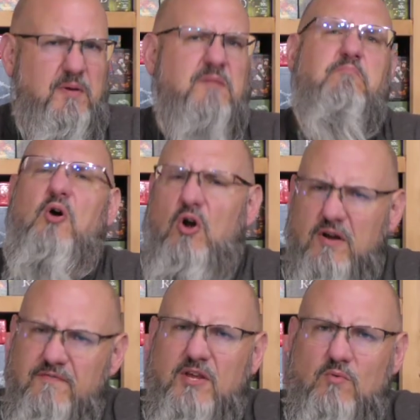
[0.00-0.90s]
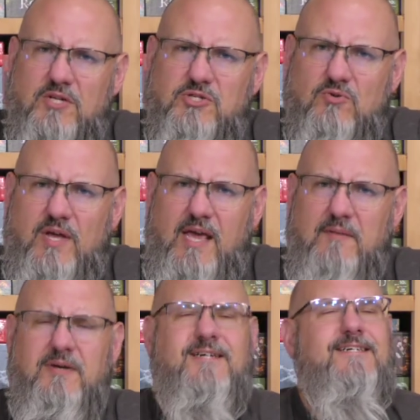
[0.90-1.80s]
been part of the original
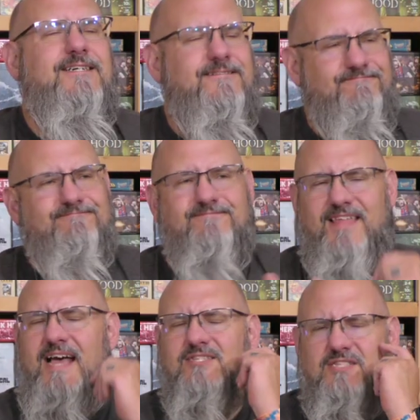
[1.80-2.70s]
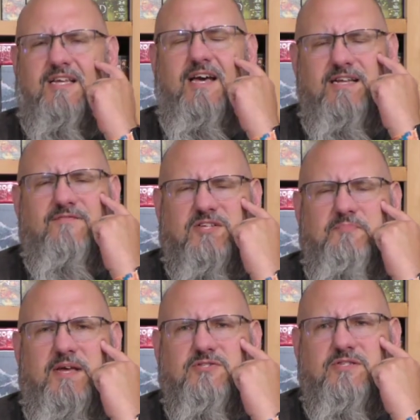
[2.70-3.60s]
game. That's the kind of
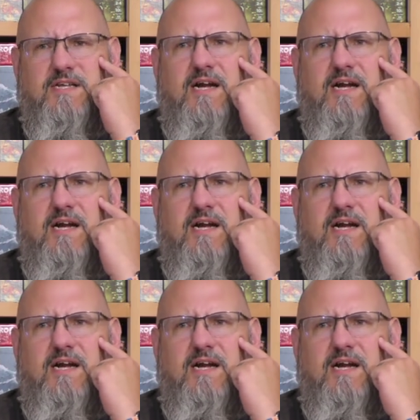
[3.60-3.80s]
expansion that